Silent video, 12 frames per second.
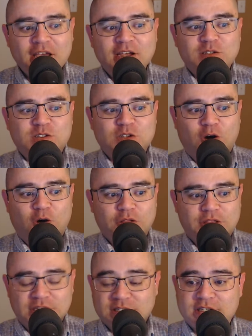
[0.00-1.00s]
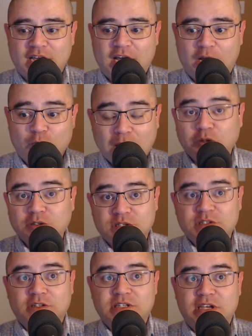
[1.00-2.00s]
So right. this uh, Rebels is
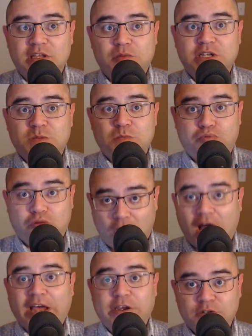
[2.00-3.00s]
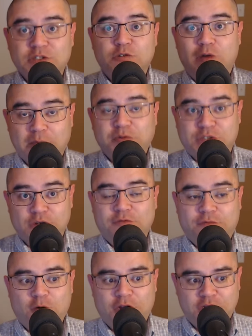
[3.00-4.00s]
all taking place prior to Episode
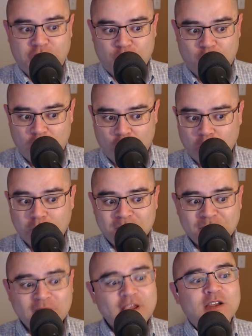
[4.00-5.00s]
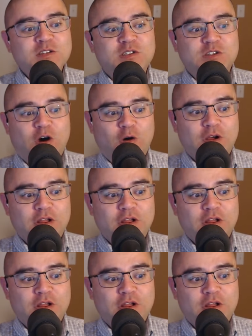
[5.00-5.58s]
Four: and New Hope. So yes.